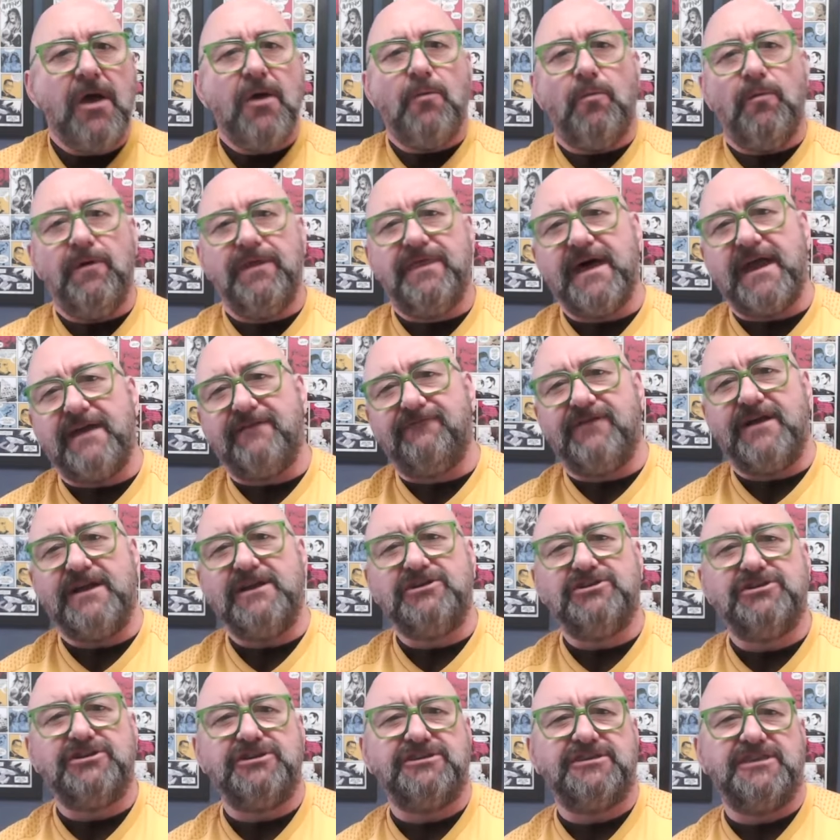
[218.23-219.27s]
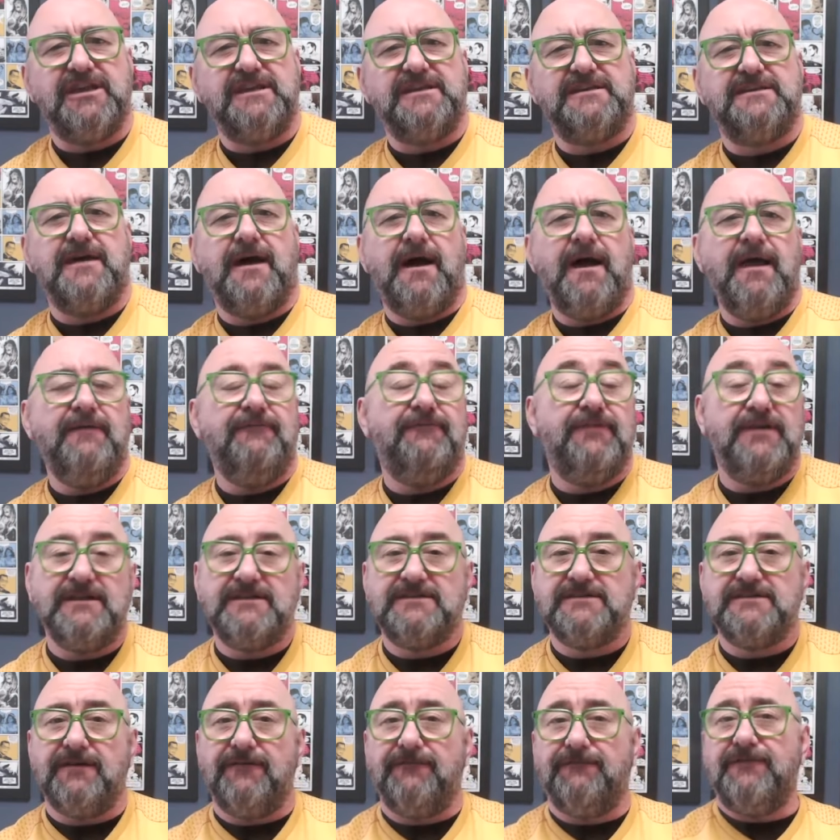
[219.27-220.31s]
with adventures that dive
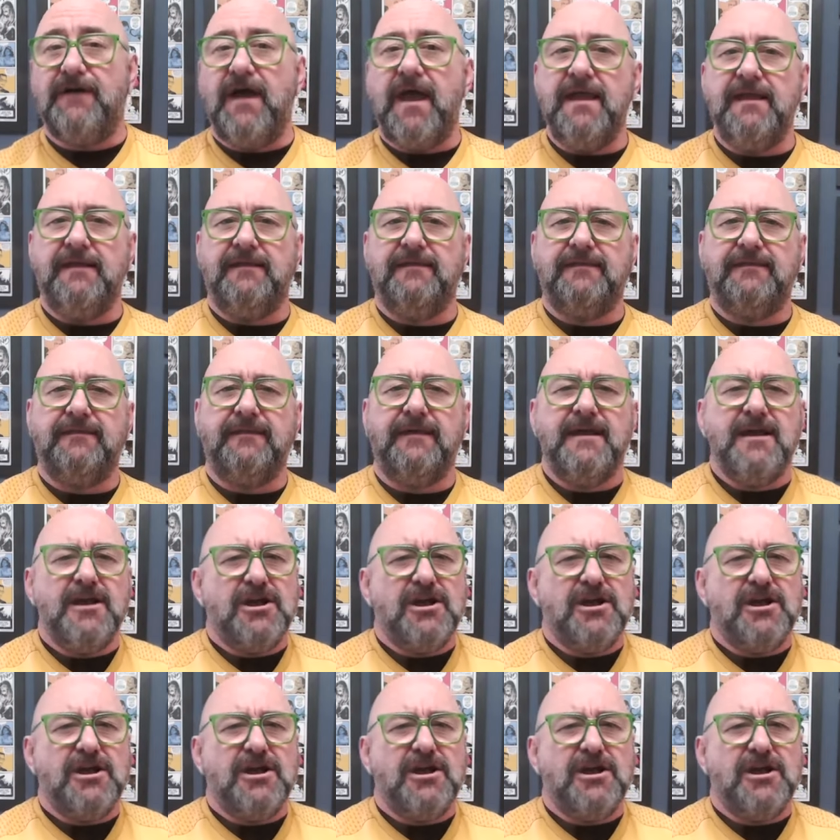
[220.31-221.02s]
into faith,